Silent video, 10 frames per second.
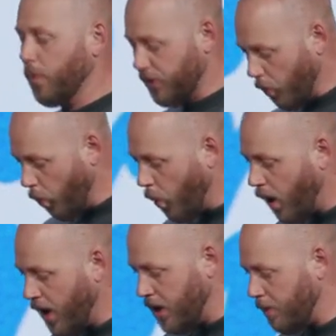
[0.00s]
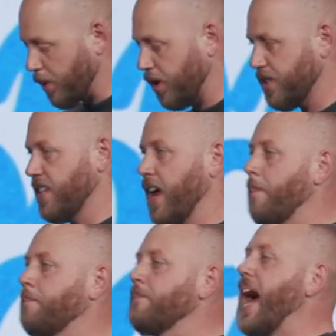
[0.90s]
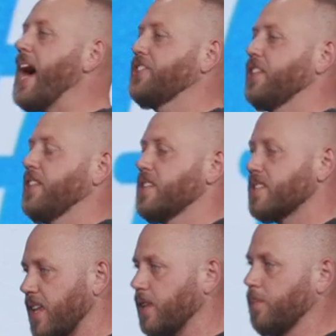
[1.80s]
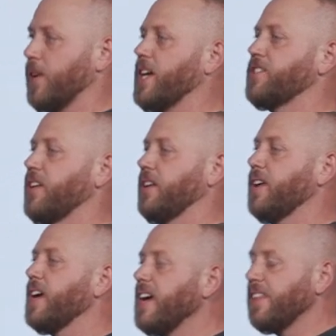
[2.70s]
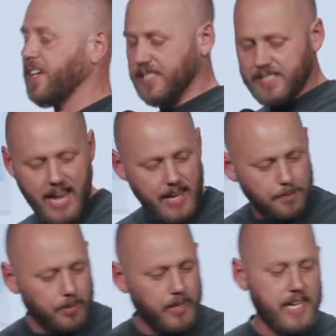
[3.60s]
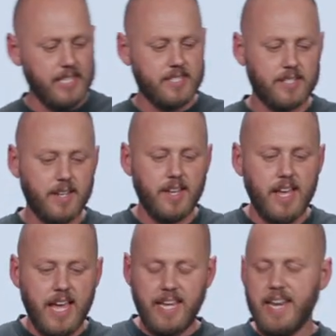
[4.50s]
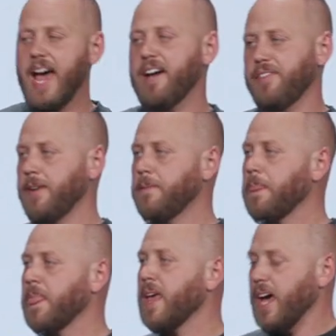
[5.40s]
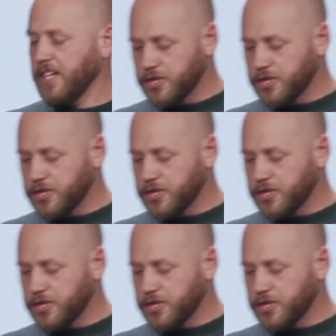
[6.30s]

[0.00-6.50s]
with one person, imagine the celebration that could take place in heaven. And